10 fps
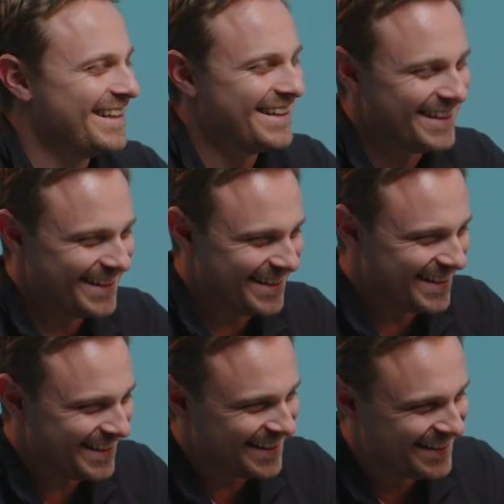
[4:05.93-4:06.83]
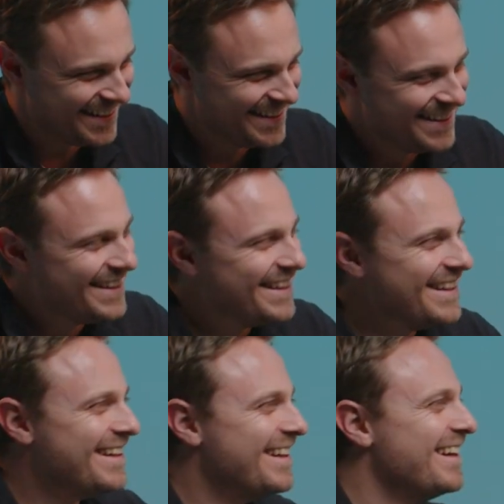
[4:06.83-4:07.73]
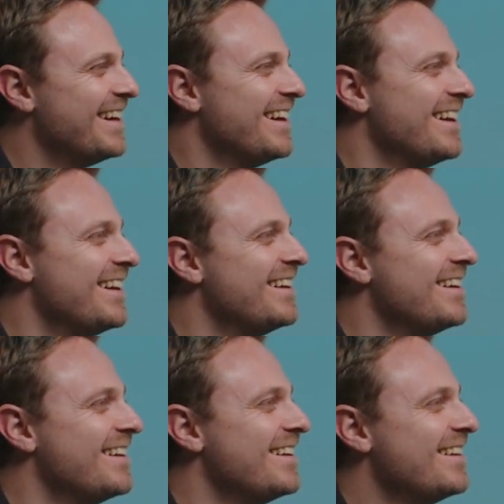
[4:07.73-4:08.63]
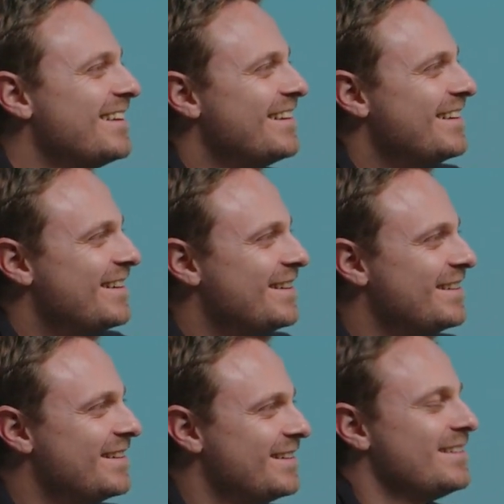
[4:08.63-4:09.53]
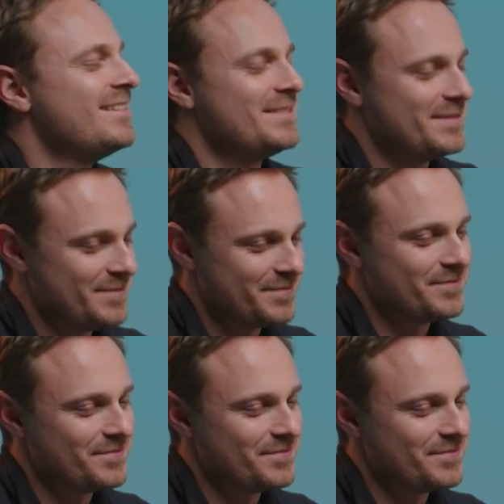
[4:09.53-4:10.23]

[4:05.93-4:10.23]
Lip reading: No words are spoken by the person on screen.